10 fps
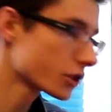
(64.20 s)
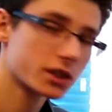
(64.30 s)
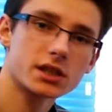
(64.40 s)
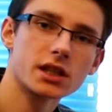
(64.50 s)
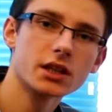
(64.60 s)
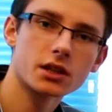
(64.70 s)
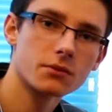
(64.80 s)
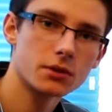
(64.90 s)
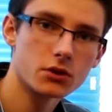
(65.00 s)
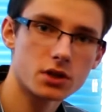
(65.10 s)
you can see, the
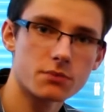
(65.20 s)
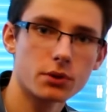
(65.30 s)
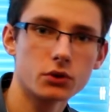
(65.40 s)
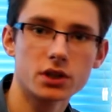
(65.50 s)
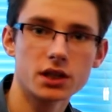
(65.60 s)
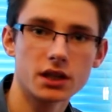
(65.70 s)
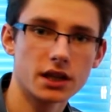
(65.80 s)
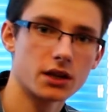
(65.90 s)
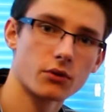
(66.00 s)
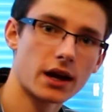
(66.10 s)
computer's booted
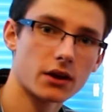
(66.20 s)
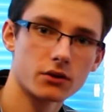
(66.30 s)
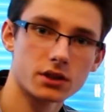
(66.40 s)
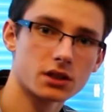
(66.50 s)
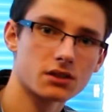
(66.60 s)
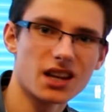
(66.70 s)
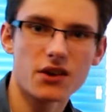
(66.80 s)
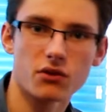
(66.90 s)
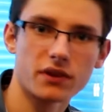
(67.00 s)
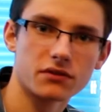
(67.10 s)
in around
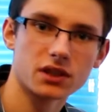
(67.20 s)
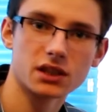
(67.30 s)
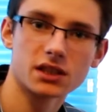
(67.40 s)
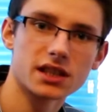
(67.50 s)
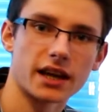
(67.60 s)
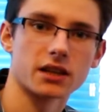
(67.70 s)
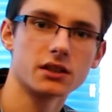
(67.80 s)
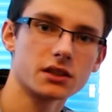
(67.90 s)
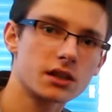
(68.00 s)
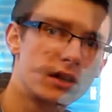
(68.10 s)
ten or fifteen
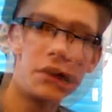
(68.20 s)
seconds.